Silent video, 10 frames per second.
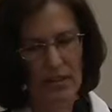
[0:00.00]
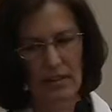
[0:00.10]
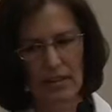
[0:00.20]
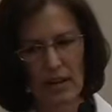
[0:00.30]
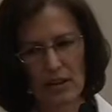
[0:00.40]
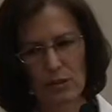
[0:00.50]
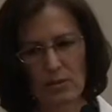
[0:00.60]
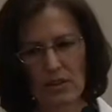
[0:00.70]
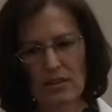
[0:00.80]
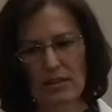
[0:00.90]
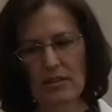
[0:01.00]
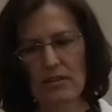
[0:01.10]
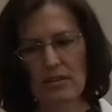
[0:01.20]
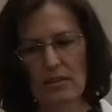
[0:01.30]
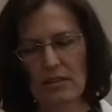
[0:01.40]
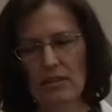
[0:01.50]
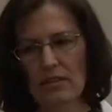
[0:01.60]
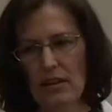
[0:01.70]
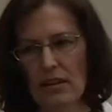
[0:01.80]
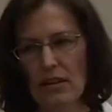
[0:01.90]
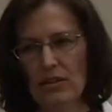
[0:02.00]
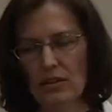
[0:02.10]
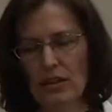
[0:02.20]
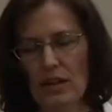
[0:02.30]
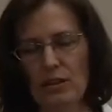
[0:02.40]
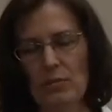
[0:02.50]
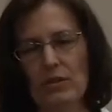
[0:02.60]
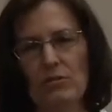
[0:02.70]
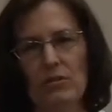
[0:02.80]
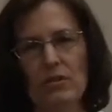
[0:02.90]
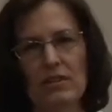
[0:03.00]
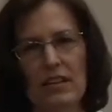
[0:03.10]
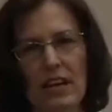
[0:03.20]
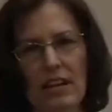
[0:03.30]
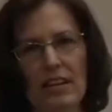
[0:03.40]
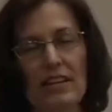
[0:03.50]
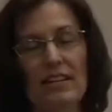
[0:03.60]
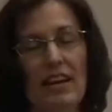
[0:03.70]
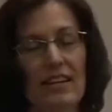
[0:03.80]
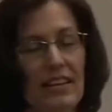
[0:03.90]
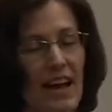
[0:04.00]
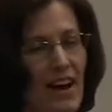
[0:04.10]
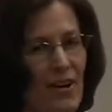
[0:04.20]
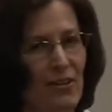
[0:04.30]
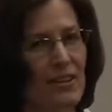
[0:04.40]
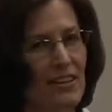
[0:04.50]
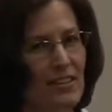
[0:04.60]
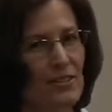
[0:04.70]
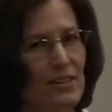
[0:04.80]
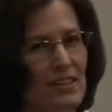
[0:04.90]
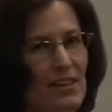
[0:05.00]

the textbooks, the psychological textbooks will say now, they didn't used to say